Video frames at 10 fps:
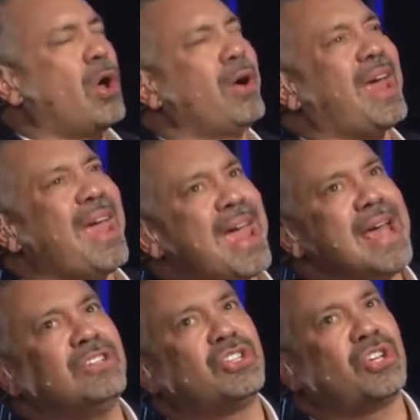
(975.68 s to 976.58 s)
So
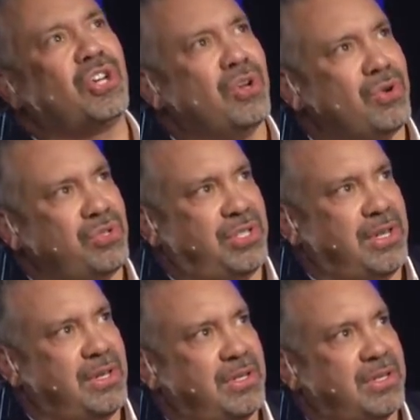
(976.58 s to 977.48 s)
he
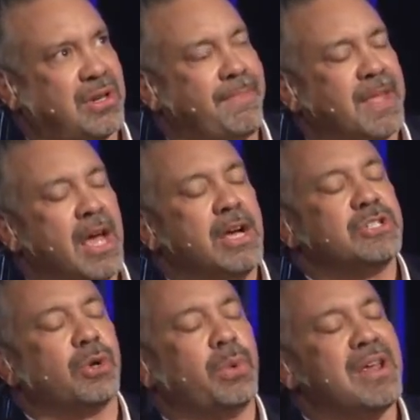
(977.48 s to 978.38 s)
chooses
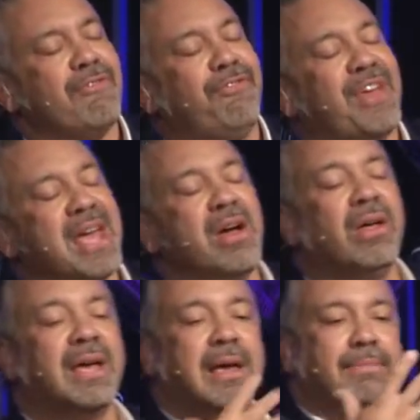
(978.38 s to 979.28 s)
to
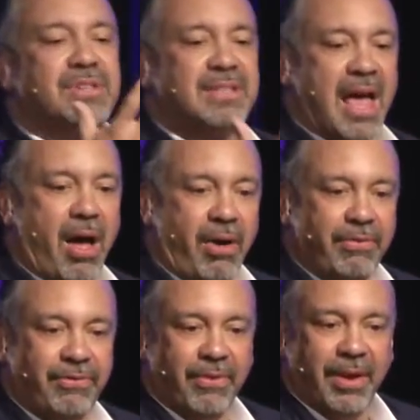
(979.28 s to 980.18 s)
reveal
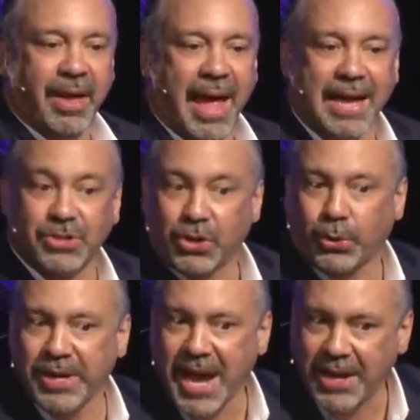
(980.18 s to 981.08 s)
himself as a
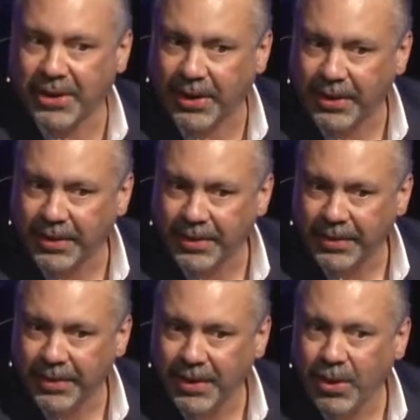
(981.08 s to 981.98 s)
creator.
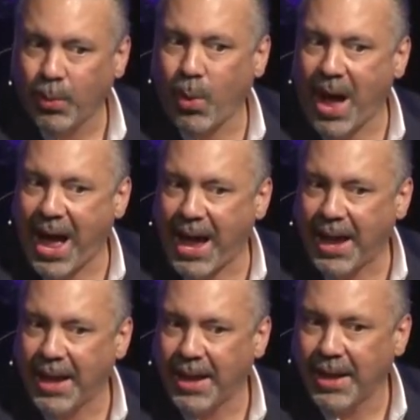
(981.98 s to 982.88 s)
Why?
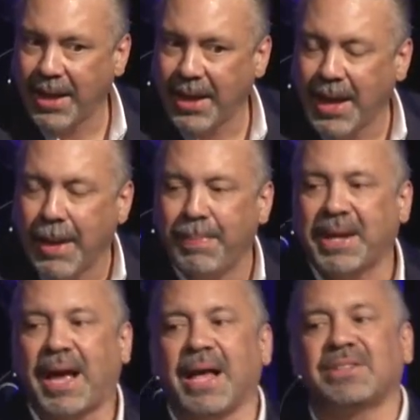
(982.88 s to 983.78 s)

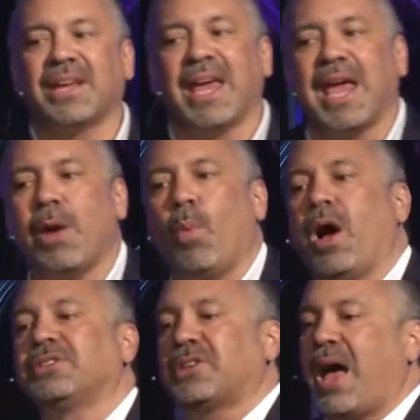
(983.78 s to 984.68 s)
Because he
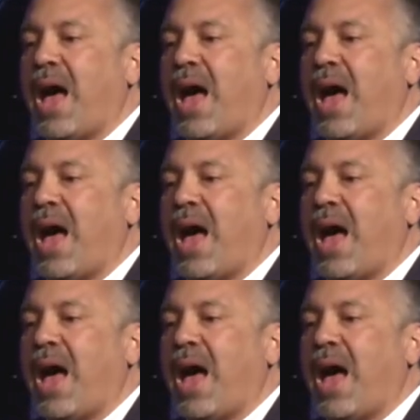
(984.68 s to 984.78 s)
wants